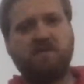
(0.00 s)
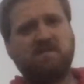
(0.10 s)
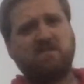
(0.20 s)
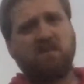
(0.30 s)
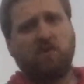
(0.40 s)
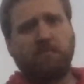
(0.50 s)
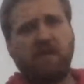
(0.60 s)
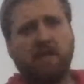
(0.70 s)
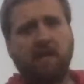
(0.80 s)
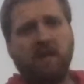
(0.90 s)
This is a little
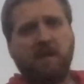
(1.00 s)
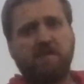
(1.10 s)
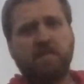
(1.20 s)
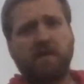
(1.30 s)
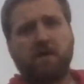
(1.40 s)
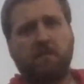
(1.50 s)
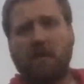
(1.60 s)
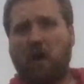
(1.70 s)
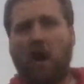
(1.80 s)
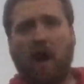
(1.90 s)
beaten in. It's been
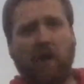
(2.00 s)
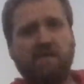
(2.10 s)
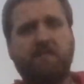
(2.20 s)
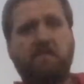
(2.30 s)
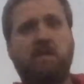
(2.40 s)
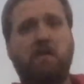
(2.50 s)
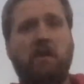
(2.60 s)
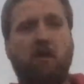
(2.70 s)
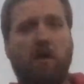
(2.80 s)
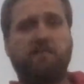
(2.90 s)
obviously
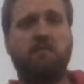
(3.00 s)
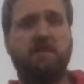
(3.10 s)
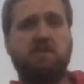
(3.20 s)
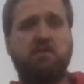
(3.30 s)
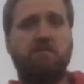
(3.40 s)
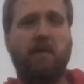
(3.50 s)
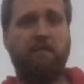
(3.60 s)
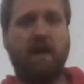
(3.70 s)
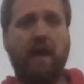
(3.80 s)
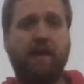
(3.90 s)
an awesome addition to my
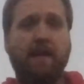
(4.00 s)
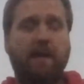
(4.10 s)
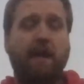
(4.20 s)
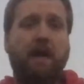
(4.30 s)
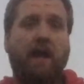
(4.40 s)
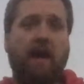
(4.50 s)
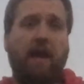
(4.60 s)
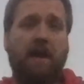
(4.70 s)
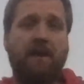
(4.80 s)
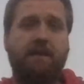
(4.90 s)
bag,
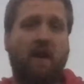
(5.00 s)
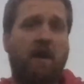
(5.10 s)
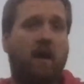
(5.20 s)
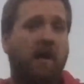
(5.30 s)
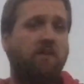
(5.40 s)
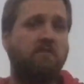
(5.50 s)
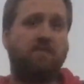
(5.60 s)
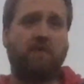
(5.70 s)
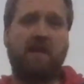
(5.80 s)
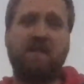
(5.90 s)
and I use
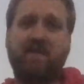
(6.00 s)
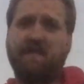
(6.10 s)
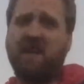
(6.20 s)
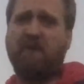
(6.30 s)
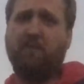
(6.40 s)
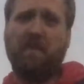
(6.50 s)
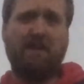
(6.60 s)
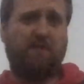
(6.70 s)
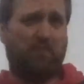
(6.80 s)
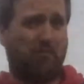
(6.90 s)
it for anything that
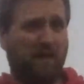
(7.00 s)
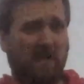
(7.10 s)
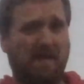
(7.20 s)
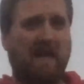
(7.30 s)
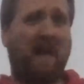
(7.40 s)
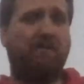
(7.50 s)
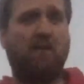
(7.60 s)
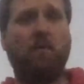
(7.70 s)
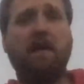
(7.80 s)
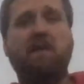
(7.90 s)
is really
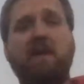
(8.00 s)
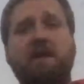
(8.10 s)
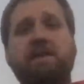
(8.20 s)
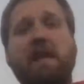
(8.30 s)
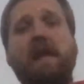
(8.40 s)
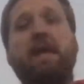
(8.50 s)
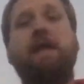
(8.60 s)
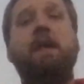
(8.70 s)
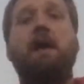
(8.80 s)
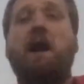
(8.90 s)
heavy wind that day.
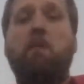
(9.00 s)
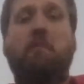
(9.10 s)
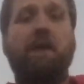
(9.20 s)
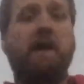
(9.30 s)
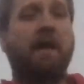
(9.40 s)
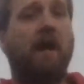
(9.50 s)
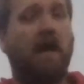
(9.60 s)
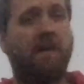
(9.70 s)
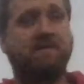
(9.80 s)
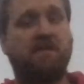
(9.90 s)
I'll put on a
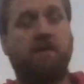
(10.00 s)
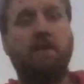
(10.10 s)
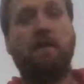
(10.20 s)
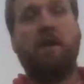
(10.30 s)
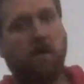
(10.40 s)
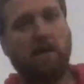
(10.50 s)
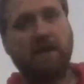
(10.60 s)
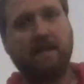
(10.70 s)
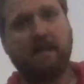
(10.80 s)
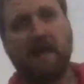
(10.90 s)
hyzer.
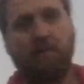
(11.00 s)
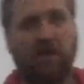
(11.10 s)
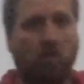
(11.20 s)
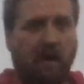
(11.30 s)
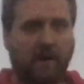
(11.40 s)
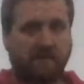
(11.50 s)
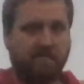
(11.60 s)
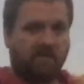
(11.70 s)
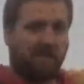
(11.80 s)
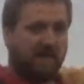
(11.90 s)
Anything that
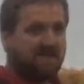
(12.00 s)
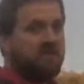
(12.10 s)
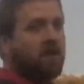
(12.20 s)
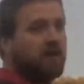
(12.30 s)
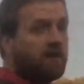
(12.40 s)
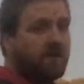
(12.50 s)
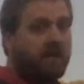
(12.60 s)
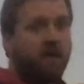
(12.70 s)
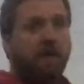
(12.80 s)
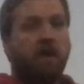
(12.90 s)
requires a late turn,
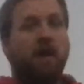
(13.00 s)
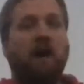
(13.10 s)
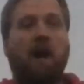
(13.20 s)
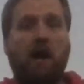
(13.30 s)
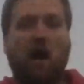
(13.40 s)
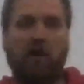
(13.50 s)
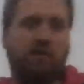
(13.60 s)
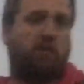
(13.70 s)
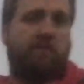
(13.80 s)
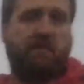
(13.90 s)
I'll
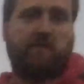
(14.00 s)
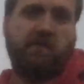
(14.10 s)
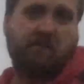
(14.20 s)
use this.